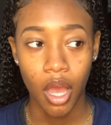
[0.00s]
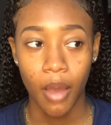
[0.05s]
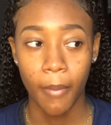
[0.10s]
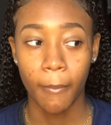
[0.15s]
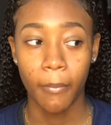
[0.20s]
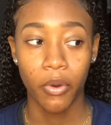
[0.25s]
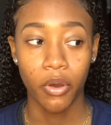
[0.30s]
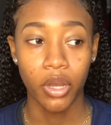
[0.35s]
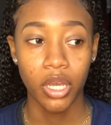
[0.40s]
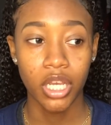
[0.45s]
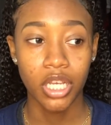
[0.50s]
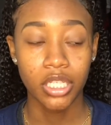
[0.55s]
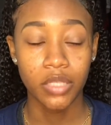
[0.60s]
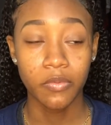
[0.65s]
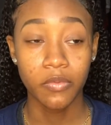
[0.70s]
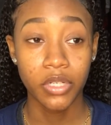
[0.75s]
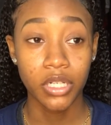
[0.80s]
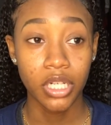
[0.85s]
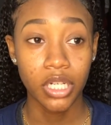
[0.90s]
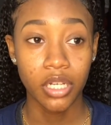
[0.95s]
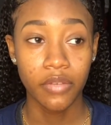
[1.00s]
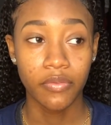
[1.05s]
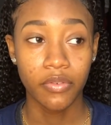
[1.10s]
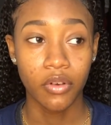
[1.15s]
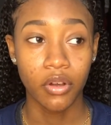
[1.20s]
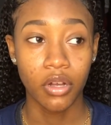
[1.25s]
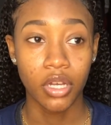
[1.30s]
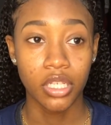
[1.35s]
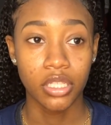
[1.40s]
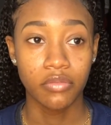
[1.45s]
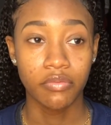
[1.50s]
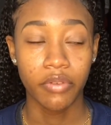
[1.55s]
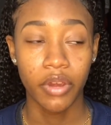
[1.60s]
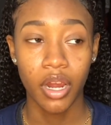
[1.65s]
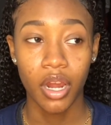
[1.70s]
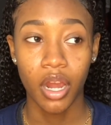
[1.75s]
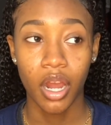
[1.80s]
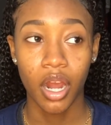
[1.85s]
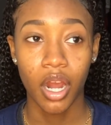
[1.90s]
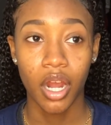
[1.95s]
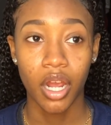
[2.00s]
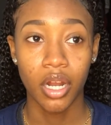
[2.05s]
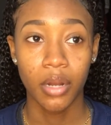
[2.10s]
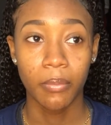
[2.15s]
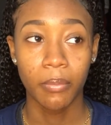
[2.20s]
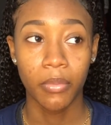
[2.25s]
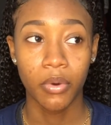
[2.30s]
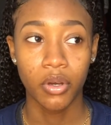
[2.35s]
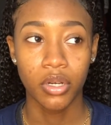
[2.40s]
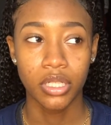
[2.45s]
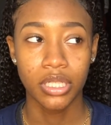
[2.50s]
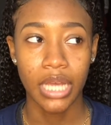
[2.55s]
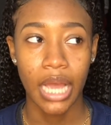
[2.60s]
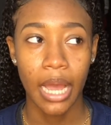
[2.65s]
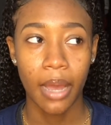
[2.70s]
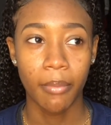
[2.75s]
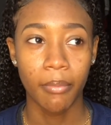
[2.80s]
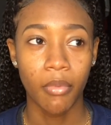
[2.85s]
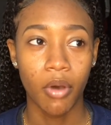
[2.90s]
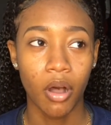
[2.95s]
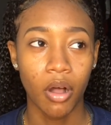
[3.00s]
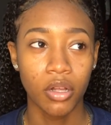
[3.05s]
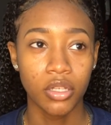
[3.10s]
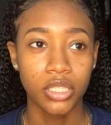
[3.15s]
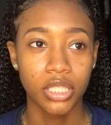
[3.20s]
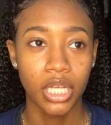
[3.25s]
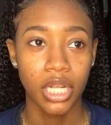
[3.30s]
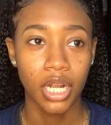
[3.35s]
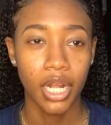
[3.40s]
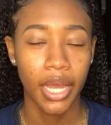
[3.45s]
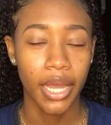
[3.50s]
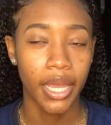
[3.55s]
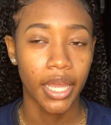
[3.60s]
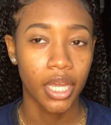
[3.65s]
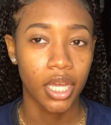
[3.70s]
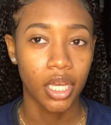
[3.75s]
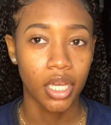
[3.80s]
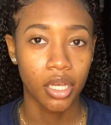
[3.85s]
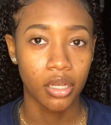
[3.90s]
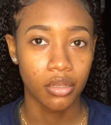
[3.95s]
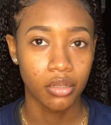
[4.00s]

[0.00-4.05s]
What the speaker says: But it's really difficult, it's very hard, but I'm also like